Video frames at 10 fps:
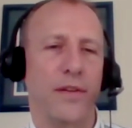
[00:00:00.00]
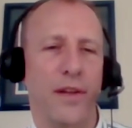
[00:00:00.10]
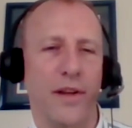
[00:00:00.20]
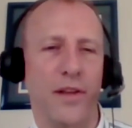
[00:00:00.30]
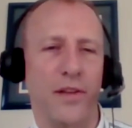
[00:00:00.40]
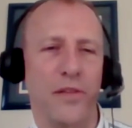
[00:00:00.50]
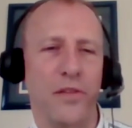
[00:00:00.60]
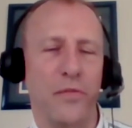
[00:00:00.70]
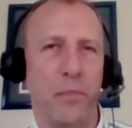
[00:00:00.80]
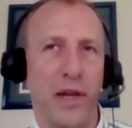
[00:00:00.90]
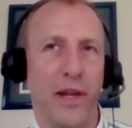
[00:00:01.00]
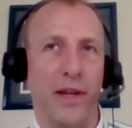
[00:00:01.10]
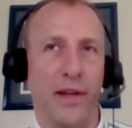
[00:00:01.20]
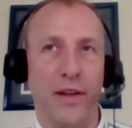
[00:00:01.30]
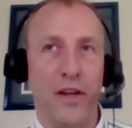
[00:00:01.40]
You know, it,
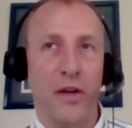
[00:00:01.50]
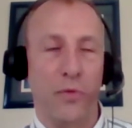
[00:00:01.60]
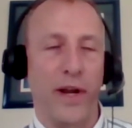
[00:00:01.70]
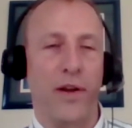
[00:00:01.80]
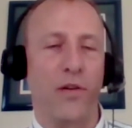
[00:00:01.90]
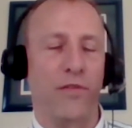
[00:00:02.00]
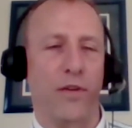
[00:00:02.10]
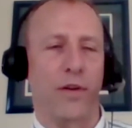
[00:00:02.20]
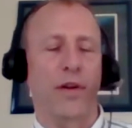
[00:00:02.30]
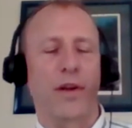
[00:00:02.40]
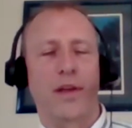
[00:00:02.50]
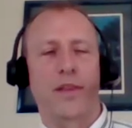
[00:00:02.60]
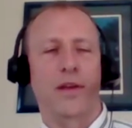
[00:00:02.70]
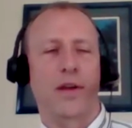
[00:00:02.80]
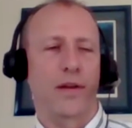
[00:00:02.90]
being right over
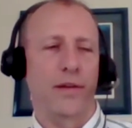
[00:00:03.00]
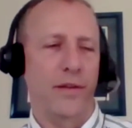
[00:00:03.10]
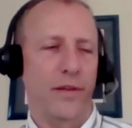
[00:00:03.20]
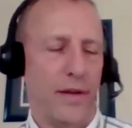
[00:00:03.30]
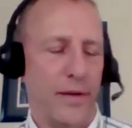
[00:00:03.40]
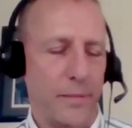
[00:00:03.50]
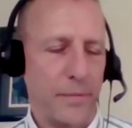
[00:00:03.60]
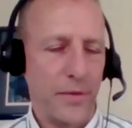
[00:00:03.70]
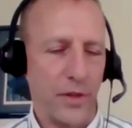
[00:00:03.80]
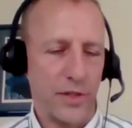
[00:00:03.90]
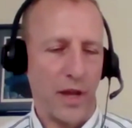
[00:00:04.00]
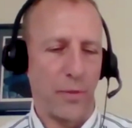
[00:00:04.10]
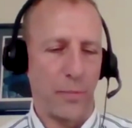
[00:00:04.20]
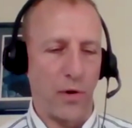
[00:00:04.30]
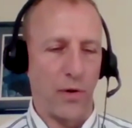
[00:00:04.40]
the um, the
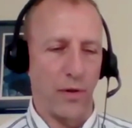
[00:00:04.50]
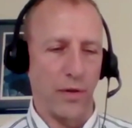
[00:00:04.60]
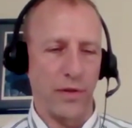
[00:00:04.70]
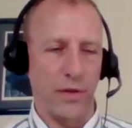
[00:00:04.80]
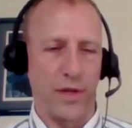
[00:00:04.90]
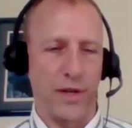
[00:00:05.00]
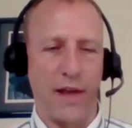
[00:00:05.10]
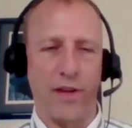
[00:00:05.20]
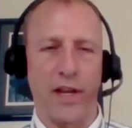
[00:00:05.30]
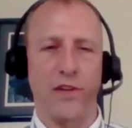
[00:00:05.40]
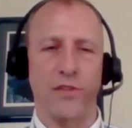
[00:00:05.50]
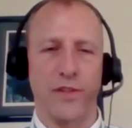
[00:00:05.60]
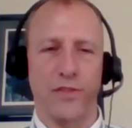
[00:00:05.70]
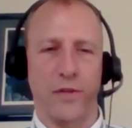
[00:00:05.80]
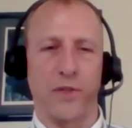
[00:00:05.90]
South Pole, the navigation
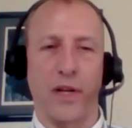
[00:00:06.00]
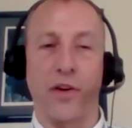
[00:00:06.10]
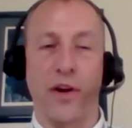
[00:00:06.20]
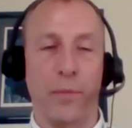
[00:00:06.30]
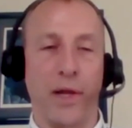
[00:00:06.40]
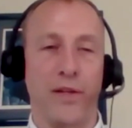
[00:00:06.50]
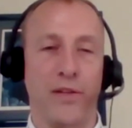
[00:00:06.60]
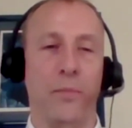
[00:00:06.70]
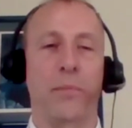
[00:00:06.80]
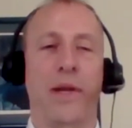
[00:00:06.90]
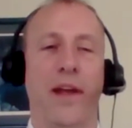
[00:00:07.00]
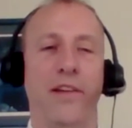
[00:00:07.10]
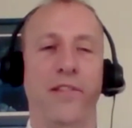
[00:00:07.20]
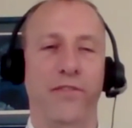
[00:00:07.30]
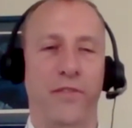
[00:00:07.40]
systems on your airplane don't
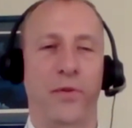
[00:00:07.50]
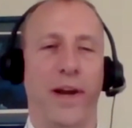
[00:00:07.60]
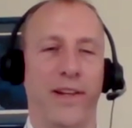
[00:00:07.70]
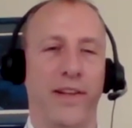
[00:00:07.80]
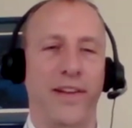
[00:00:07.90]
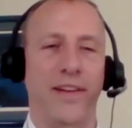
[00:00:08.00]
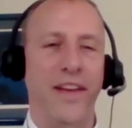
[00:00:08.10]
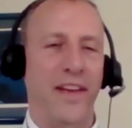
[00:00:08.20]
behave correctly.